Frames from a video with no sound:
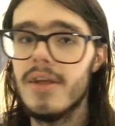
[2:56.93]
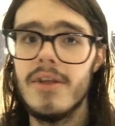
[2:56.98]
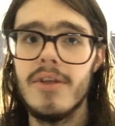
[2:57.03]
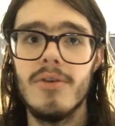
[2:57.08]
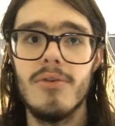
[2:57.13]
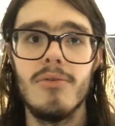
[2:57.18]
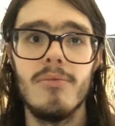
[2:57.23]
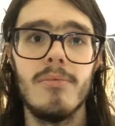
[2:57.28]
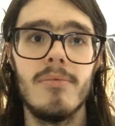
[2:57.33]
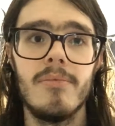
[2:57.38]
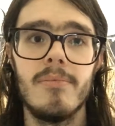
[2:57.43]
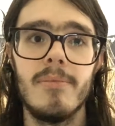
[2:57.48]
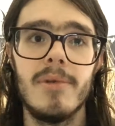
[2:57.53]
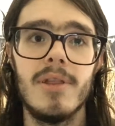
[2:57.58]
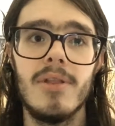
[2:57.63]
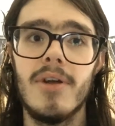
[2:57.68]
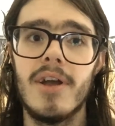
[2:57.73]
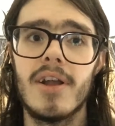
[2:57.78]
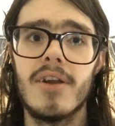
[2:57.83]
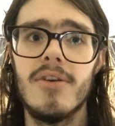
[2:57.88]
he'll be
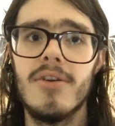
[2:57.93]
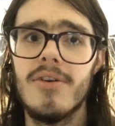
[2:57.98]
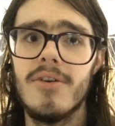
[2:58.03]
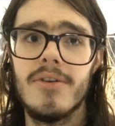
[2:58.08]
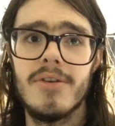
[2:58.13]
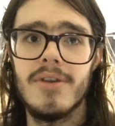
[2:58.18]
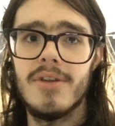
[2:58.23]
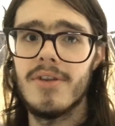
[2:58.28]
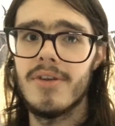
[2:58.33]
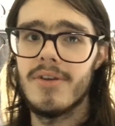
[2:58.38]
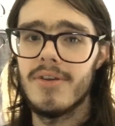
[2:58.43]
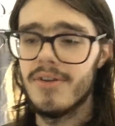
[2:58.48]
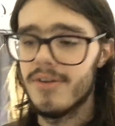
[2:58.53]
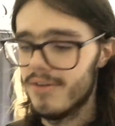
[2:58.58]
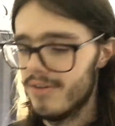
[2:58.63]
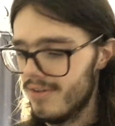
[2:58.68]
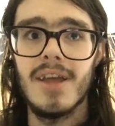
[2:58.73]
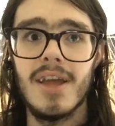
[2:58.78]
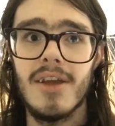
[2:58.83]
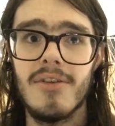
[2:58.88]
like, oh,
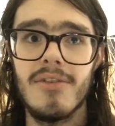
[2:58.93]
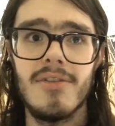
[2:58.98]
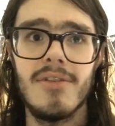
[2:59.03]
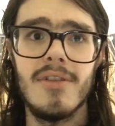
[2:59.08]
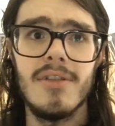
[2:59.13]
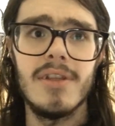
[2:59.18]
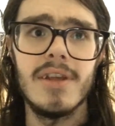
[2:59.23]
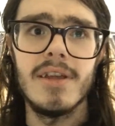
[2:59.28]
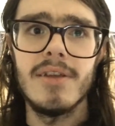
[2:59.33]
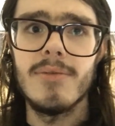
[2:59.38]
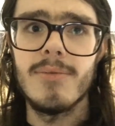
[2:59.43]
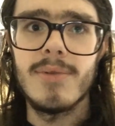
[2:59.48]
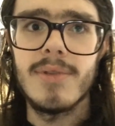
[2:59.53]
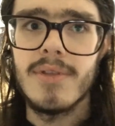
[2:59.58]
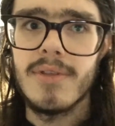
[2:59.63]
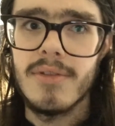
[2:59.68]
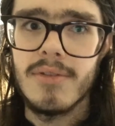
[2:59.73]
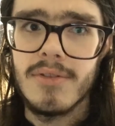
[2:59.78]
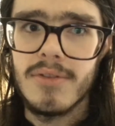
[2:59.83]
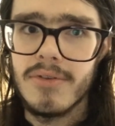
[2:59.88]
how's the
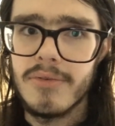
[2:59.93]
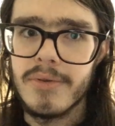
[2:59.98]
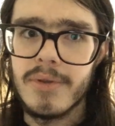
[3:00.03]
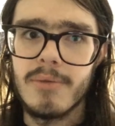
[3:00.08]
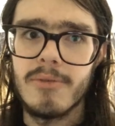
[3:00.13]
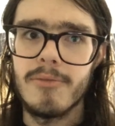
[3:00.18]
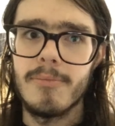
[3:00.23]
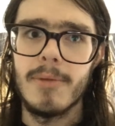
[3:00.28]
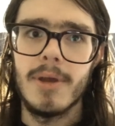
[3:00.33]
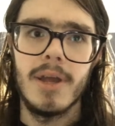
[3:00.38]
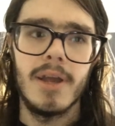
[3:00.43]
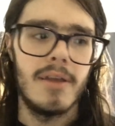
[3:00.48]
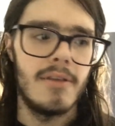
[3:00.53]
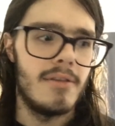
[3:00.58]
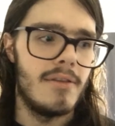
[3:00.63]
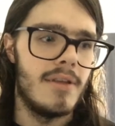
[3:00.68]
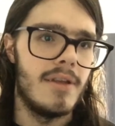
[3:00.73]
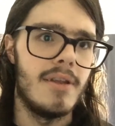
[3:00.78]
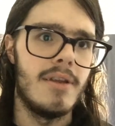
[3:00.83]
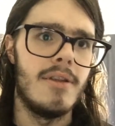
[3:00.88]
linguist doing with my
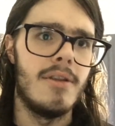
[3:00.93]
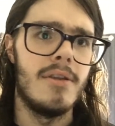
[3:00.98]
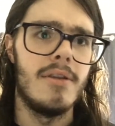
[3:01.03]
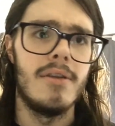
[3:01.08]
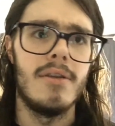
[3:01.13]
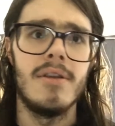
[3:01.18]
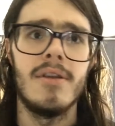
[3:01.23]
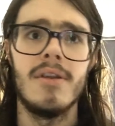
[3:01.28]
accent and